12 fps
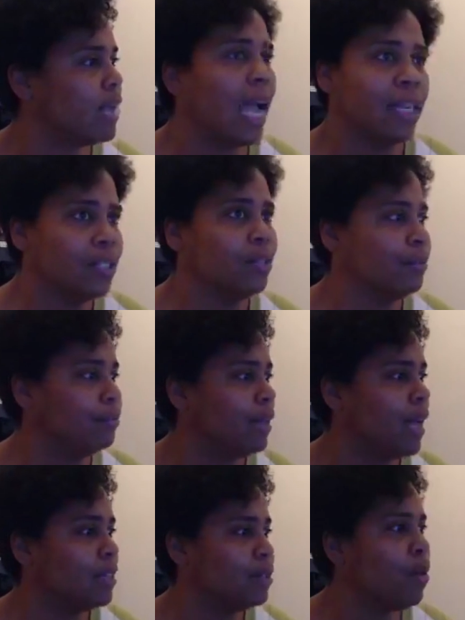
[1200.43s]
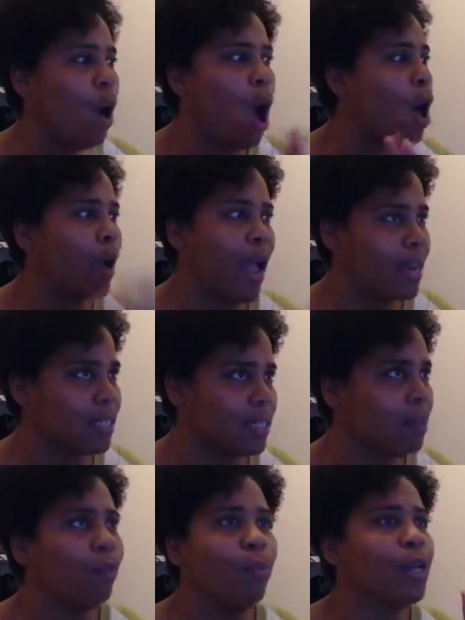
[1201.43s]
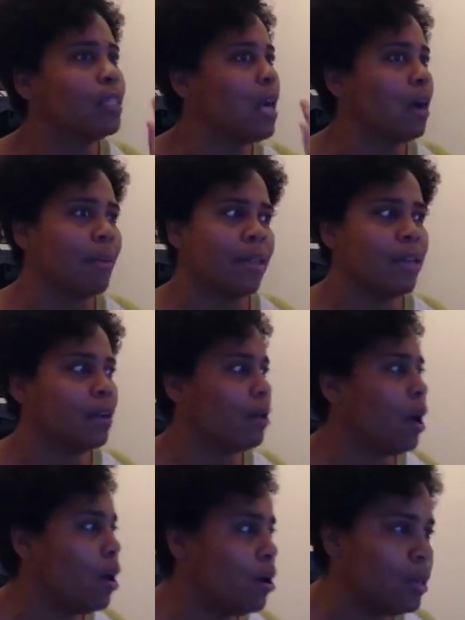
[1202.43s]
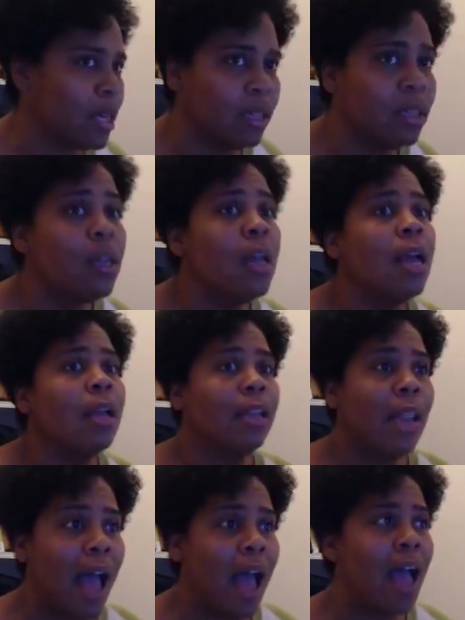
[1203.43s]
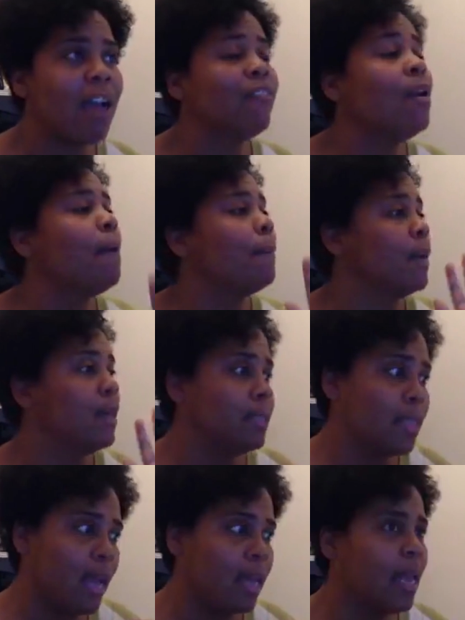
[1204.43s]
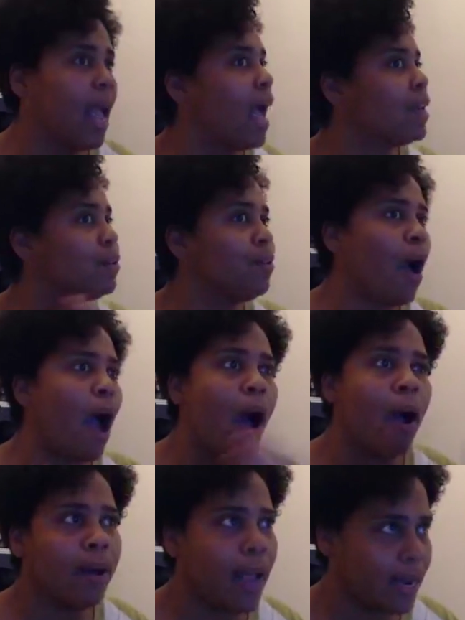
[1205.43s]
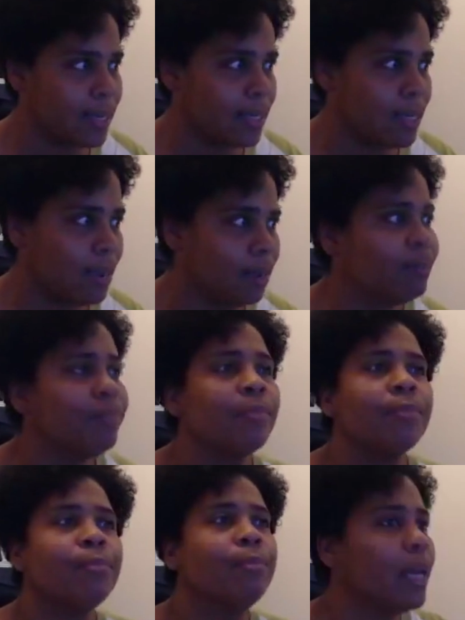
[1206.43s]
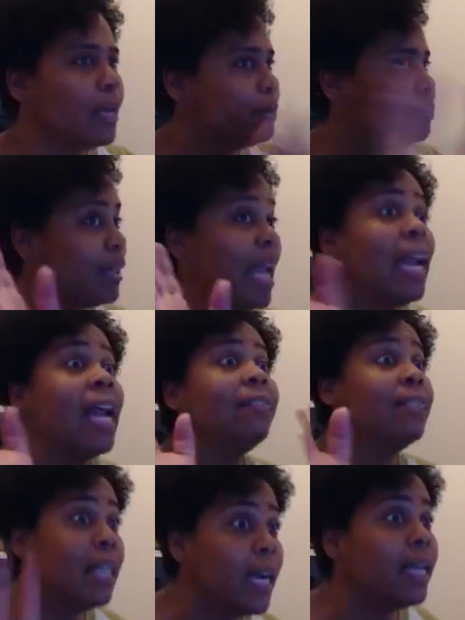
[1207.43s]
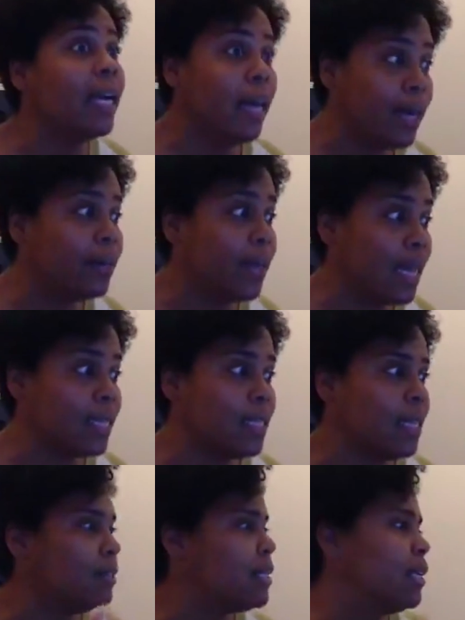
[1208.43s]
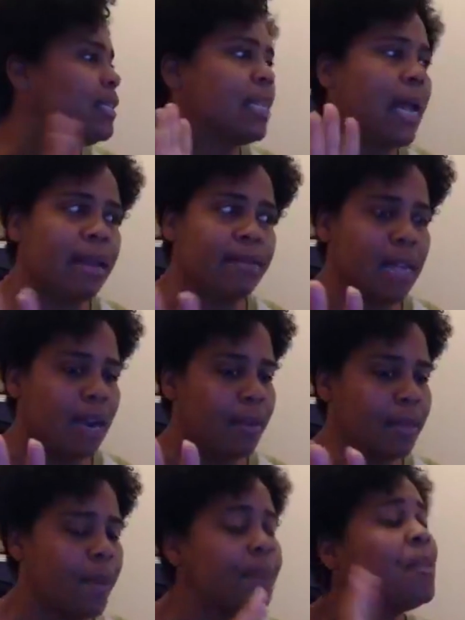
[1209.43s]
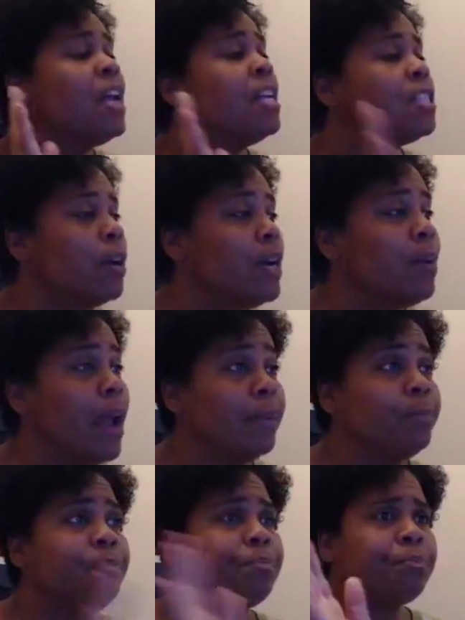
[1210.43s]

I do all kind of stuff. We'll talk about that on a whole nother live, because honey, I do all kind of stuff, and have done a whole lot of stuff. So let's not even talk about that. So anyway,